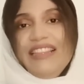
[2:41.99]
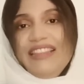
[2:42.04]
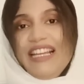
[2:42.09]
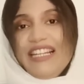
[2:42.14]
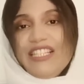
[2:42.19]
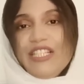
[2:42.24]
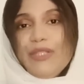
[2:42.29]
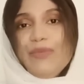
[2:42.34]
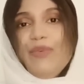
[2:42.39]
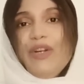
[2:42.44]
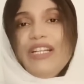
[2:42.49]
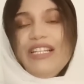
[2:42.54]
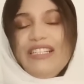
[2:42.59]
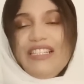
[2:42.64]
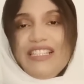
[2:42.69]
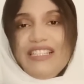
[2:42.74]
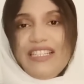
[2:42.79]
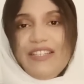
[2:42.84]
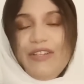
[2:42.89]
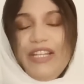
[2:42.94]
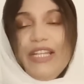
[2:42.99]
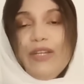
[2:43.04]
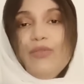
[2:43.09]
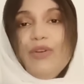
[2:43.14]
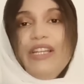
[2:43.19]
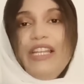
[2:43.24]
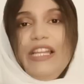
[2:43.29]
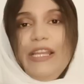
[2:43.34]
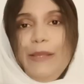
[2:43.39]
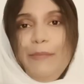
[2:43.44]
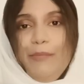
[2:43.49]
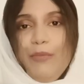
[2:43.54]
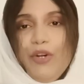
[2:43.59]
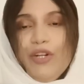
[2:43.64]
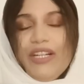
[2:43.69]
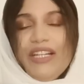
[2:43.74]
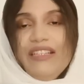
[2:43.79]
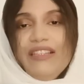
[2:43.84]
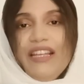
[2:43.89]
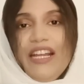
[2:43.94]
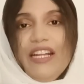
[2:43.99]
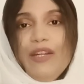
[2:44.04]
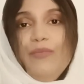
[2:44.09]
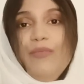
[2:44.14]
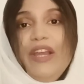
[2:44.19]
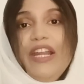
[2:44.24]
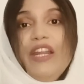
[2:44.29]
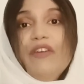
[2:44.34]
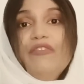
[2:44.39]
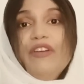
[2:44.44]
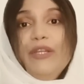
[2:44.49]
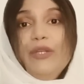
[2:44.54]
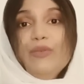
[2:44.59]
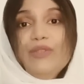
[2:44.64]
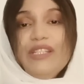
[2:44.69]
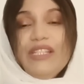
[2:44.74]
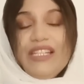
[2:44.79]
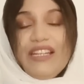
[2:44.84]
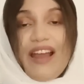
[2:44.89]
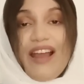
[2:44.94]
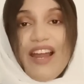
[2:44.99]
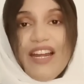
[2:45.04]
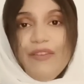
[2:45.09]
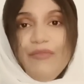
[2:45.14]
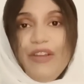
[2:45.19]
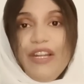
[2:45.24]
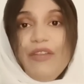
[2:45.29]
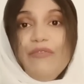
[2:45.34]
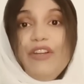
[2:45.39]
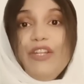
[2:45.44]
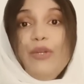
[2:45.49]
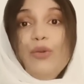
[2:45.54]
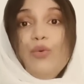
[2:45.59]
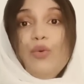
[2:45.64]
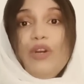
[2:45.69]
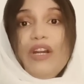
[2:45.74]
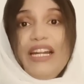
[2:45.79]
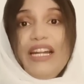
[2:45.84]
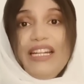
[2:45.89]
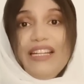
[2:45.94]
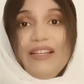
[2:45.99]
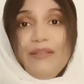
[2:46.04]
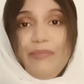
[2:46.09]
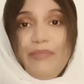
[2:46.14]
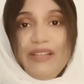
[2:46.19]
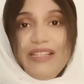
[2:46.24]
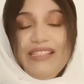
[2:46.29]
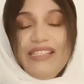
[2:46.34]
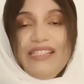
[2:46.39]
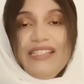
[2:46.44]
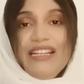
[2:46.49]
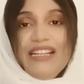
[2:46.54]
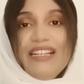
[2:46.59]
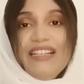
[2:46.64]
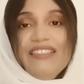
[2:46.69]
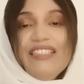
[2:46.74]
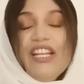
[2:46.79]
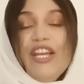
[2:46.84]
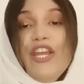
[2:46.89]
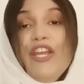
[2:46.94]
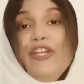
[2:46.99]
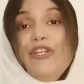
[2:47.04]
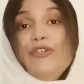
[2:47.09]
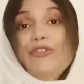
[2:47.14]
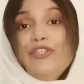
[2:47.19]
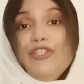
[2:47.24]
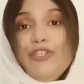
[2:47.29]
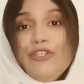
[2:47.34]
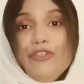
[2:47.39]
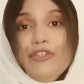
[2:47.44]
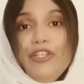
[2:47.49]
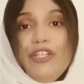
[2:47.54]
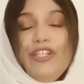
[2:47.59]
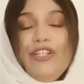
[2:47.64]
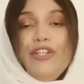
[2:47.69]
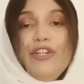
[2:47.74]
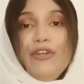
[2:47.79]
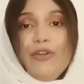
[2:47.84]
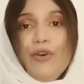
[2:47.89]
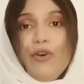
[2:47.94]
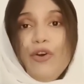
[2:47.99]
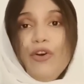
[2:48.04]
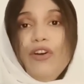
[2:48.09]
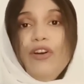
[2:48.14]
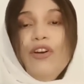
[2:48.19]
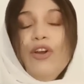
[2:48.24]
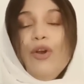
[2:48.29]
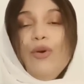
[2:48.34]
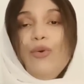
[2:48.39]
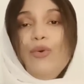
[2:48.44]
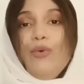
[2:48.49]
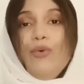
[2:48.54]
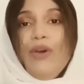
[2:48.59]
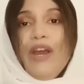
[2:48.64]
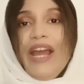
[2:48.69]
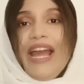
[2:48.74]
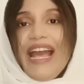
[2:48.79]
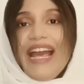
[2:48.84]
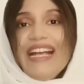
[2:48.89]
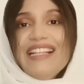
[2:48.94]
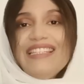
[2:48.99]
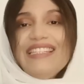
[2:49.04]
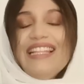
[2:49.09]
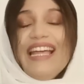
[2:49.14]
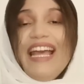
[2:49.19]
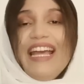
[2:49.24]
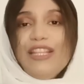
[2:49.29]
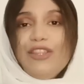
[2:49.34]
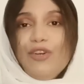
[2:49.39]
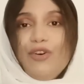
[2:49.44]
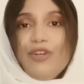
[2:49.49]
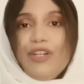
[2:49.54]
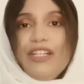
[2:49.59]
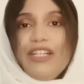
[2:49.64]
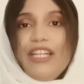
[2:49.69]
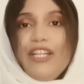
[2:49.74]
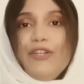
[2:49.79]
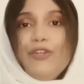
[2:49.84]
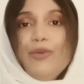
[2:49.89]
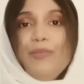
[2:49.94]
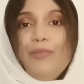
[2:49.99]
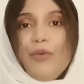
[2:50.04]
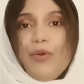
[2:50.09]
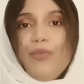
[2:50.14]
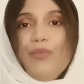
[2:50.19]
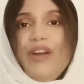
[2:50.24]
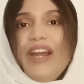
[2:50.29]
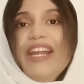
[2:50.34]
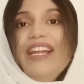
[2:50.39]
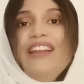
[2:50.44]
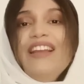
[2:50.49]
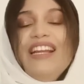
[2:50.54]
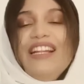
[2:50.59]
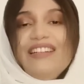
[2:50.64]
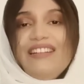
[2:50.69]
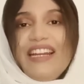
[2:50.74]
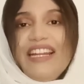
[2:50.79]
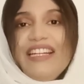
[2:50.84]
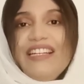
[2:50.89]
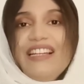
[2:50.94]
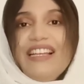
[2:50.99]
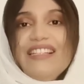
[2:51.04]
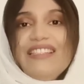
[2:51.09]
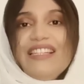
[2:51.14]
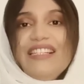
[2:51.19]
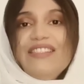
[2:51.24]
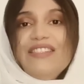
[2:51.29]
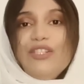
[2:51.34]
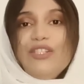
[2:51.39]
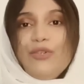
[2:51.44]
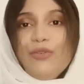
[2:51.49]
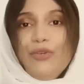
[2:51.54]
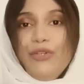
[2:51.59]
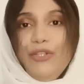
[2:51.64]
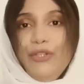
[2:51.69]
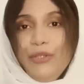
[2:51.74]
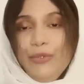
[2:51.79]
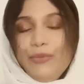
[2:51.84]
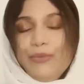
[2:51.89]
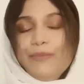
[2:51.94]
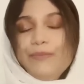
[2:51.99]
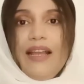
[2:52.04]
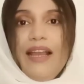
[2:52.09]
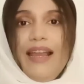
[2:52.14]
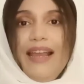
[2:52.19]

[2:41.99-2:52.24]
That is what it is equally important, that whenever you start, whenever you run a business, you should know who has the authority to provide trade license to you.